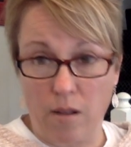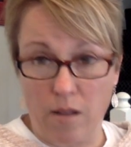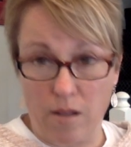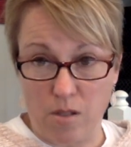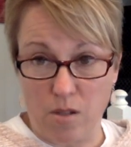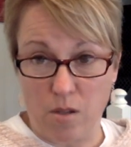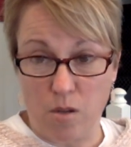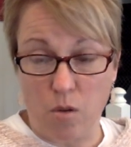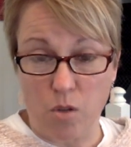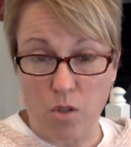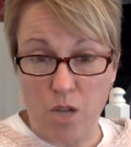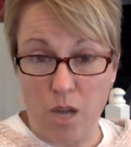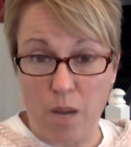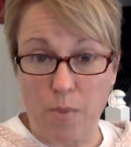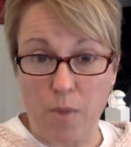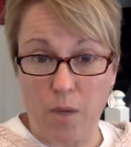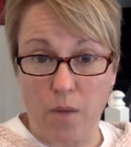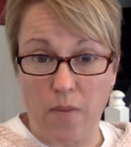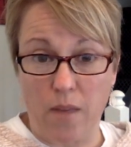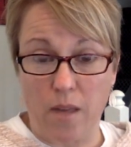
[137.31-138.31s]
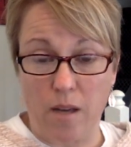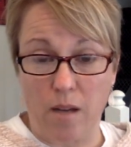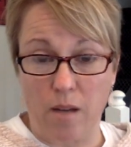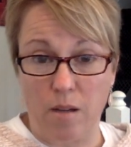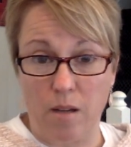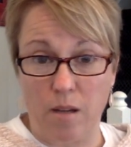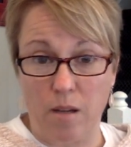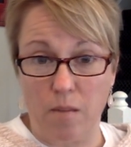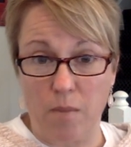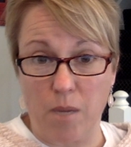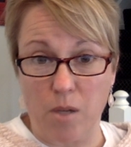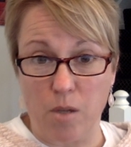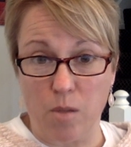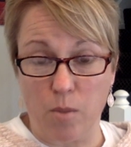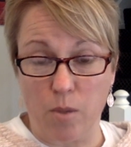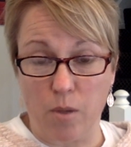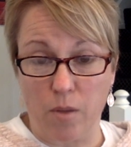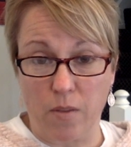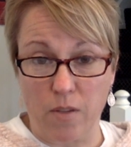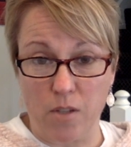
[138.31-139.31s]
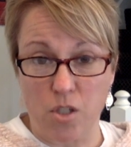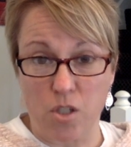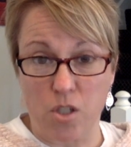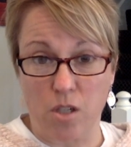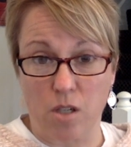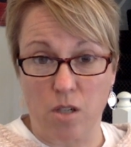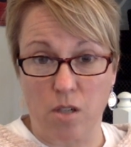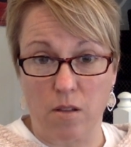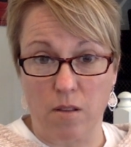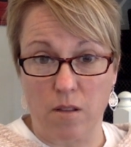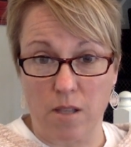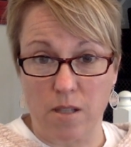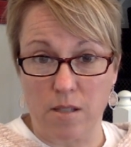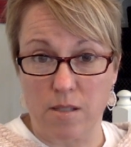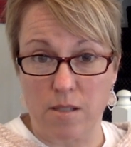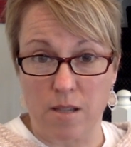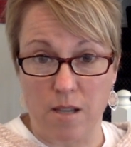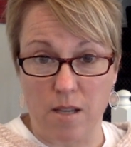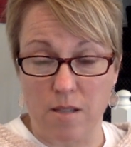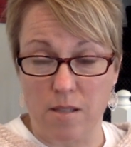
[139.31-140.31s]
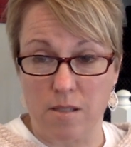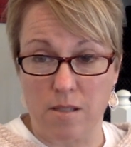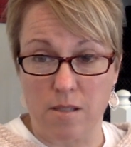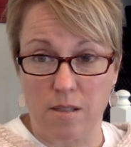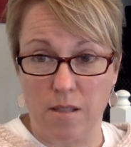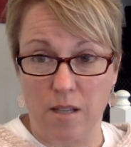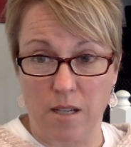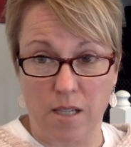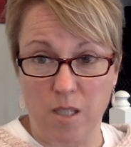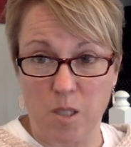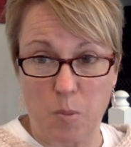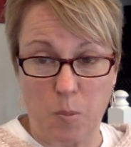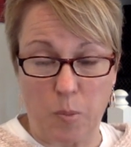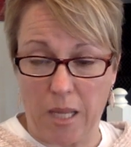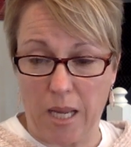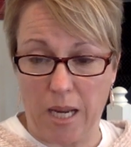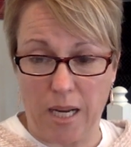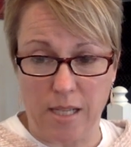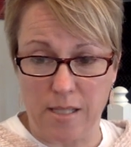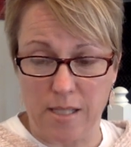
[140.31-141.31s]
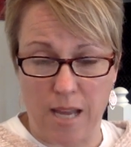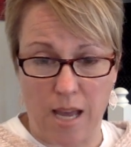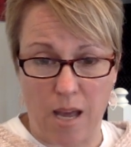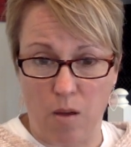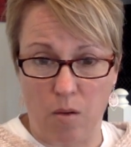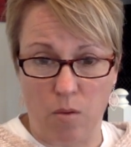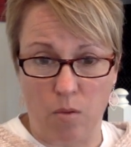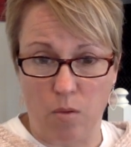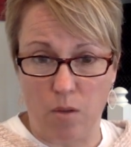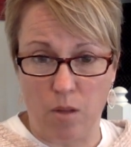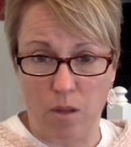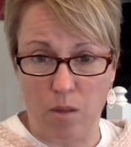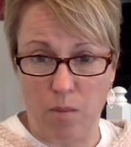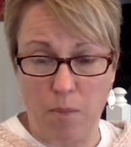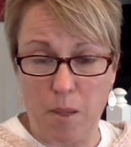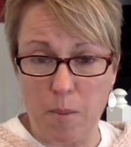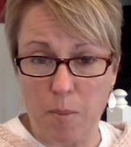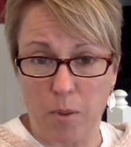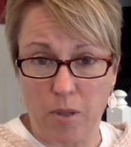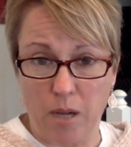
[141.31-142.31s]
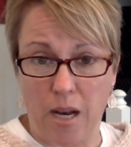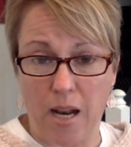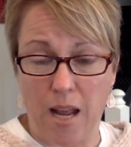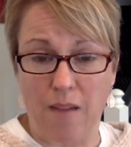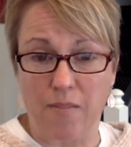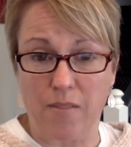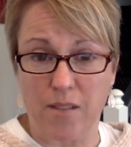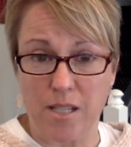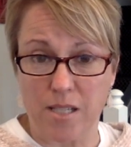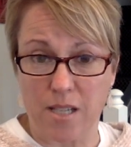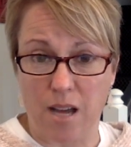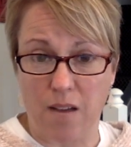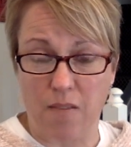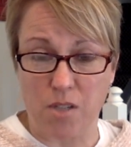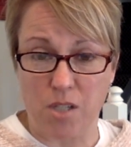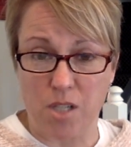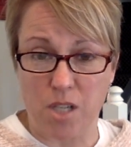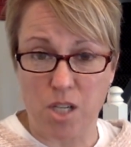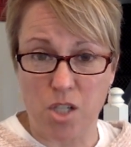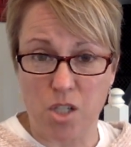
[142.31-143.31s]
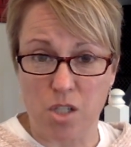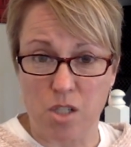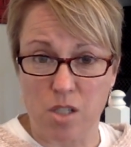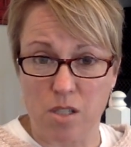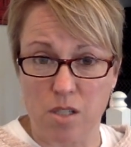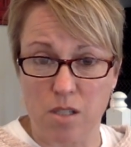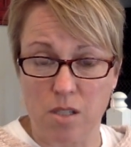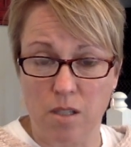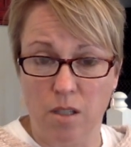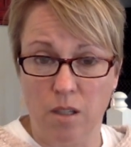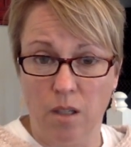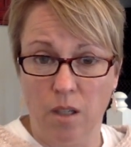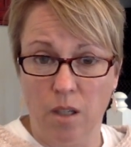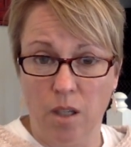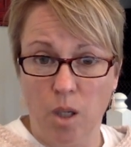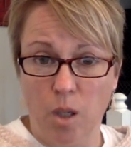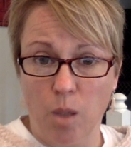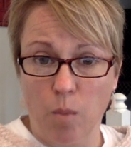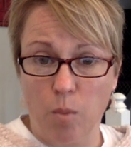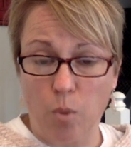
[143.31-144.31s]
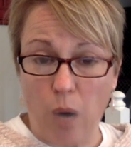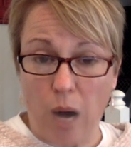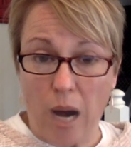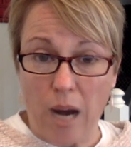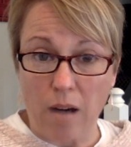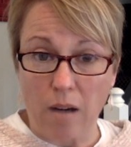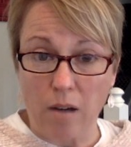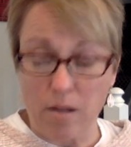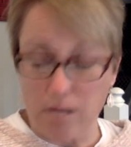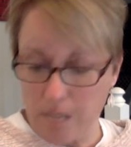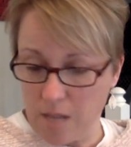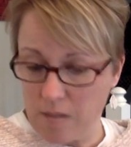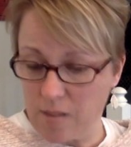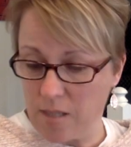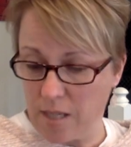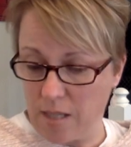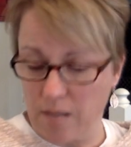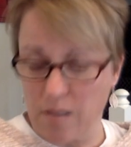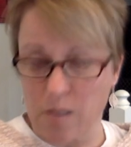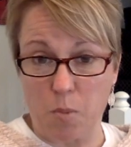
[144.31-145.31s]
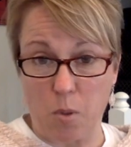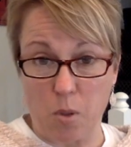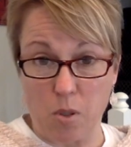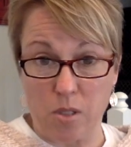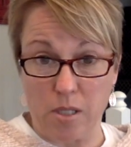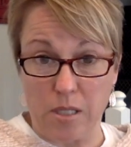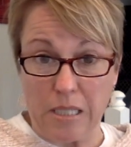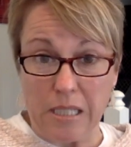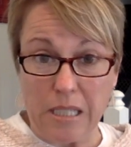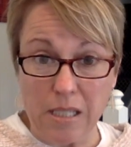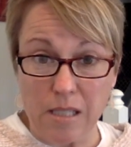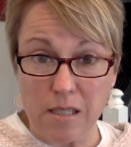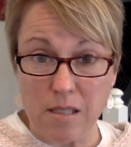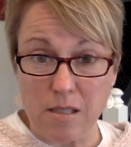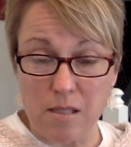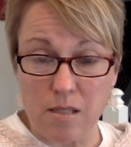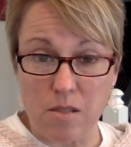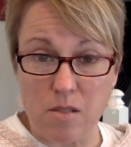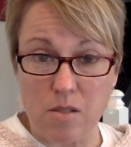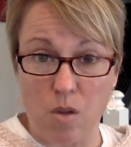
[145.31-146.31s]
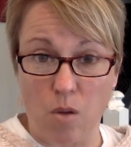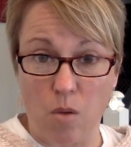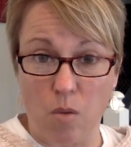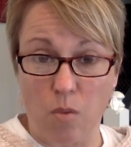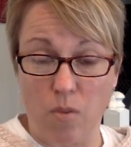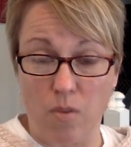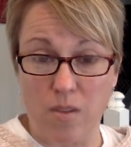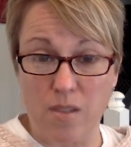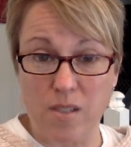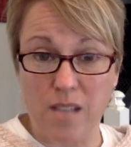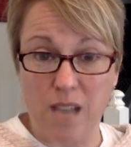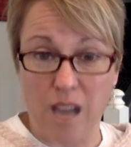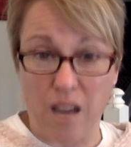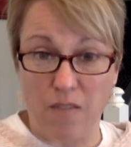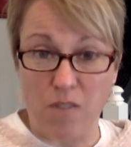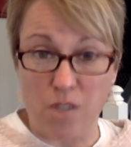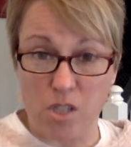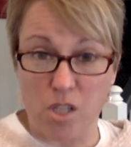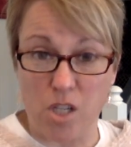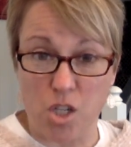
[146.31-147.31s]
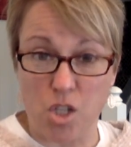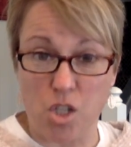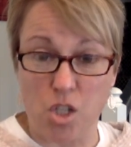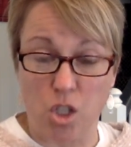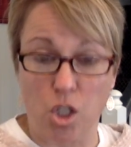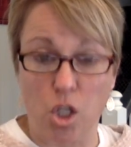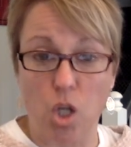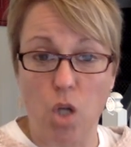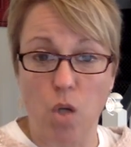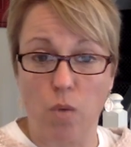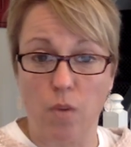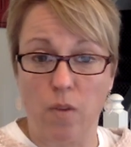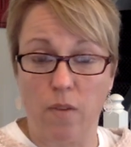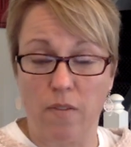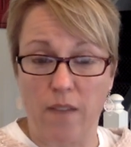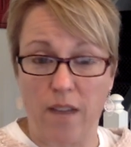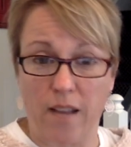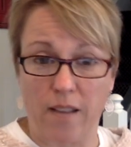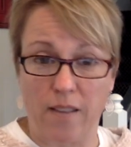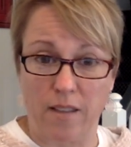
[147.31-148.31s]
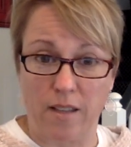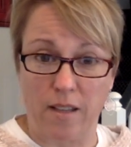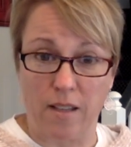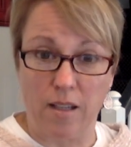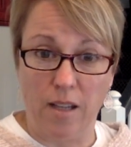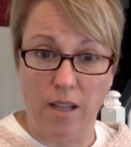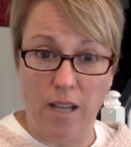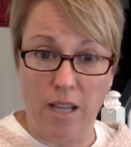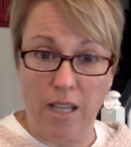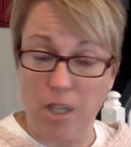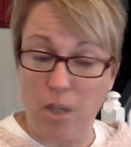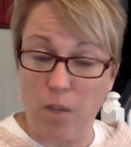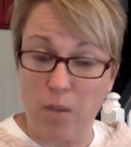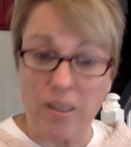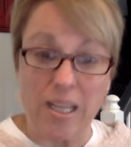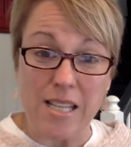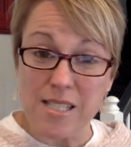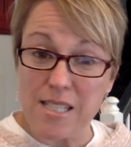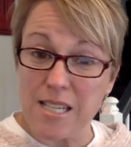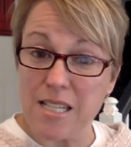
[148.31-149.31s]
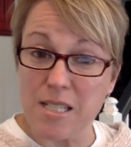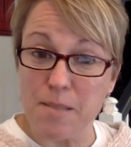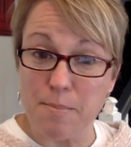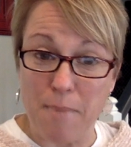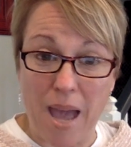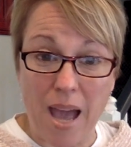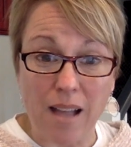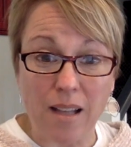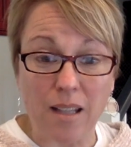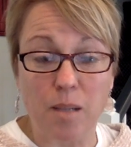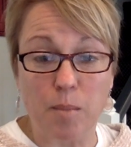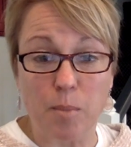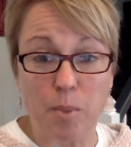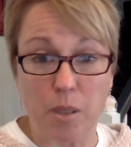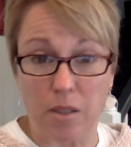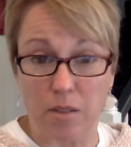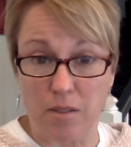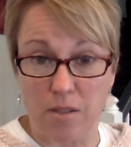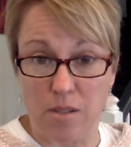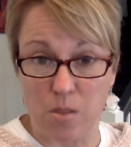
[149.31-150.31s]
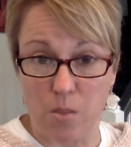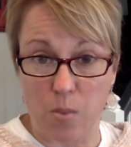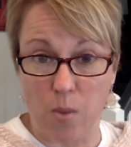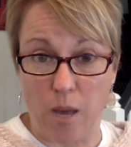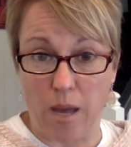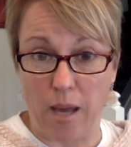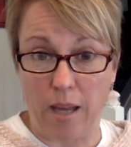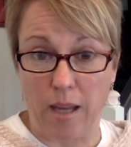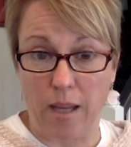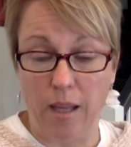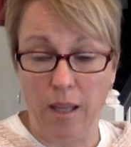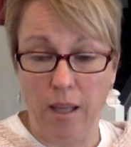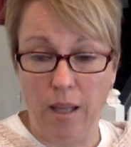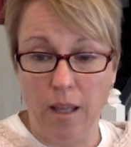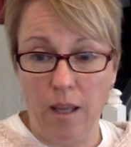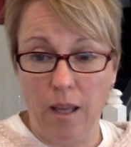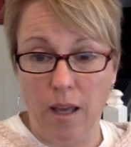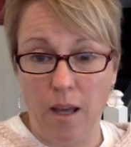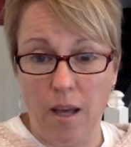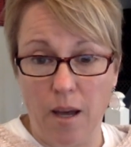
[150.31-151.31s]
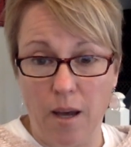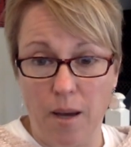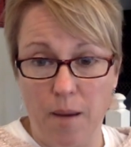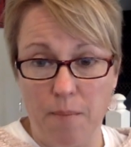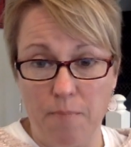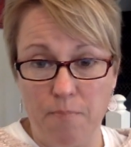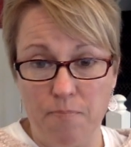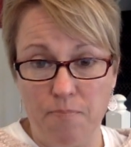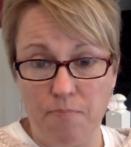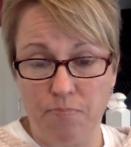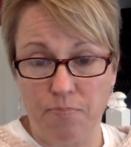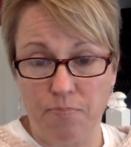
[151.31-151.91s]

There's a whole chapter on that in, in my new book this year that says that explains how people are not having these conversations prior it sounds like this person is so this conversation alone the fact that you know unless he's malleable in this way um,